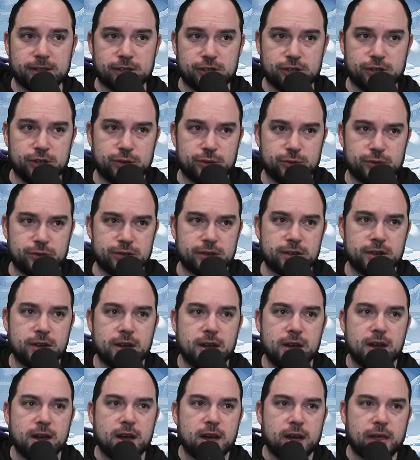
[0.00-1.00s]
to choose
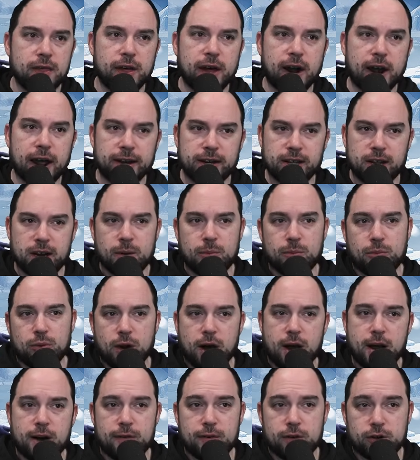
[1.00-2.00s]
than I did in
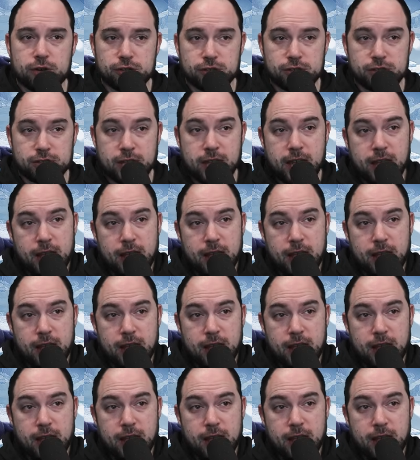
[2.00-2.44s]
prior versions.